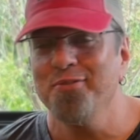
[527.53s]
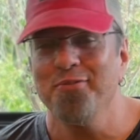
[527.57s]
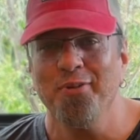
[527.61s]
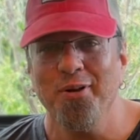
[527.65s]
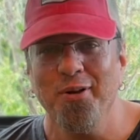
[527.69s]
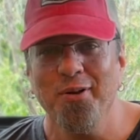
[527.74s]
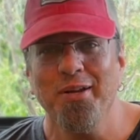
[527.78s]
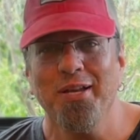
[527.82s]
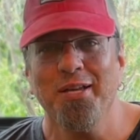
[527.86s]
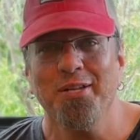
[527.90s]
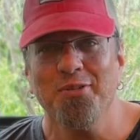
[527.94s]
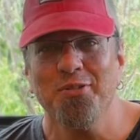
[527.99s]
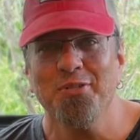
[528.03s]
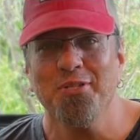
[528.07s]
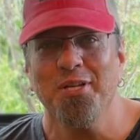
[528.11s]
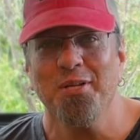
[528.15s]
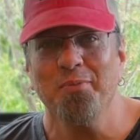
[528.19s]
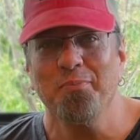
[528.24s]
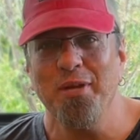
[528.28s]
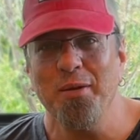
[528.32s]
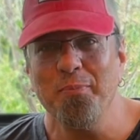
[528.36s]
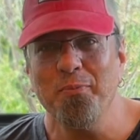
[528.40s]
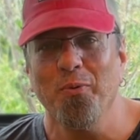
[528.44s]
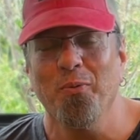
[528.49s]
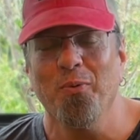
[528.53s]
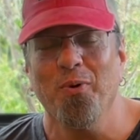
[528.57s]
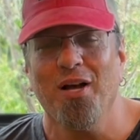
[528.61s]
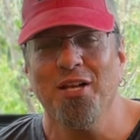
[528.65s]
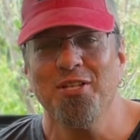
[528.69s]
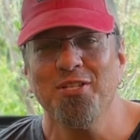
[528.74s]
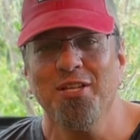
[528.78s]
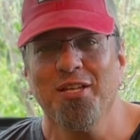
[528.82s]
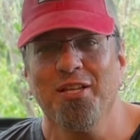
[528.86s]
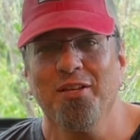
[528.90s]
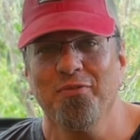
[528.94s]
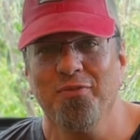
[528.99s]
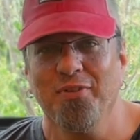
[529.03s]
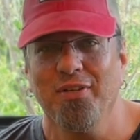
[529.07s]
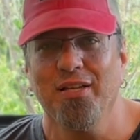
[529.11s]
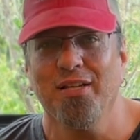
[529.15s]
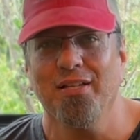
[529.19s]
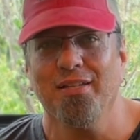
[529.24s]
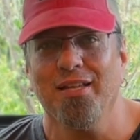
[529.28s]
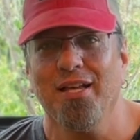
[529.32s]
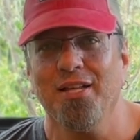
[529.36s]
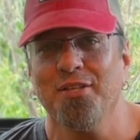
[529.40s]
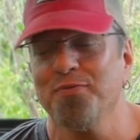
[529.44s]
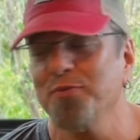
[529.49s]
very interesting people watching event,
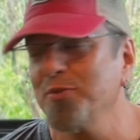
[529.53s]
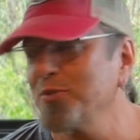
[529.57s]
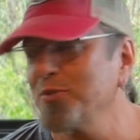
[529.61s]
that's for